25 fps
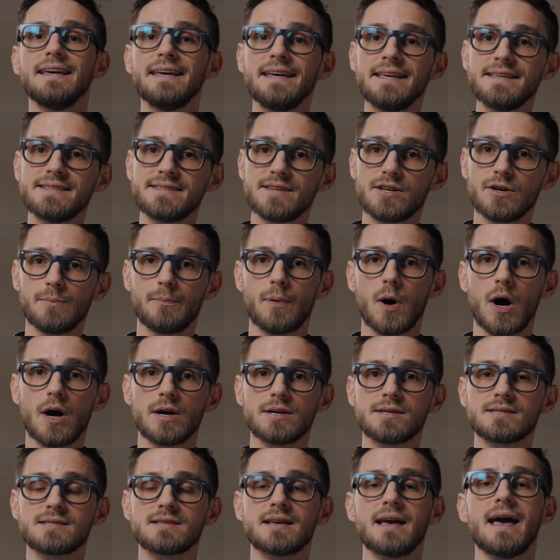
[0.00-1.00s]
easy to
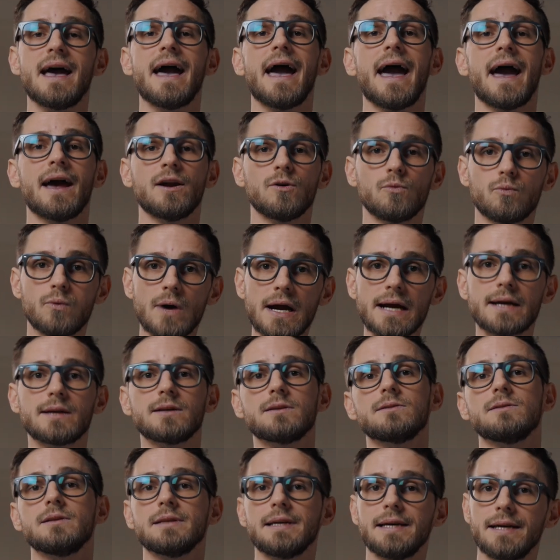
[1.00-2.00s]
parse, and
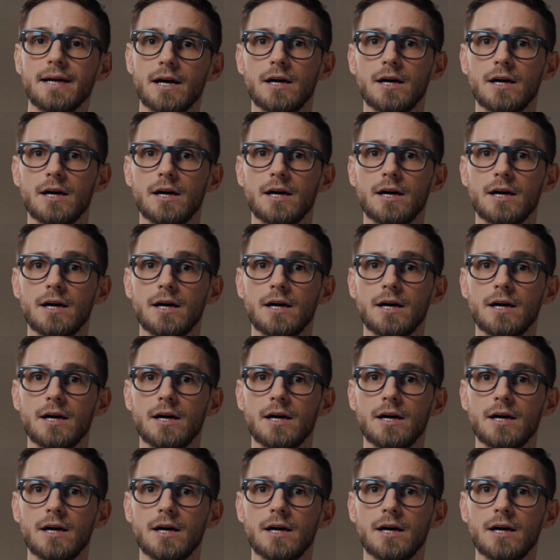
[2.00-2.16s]
regularly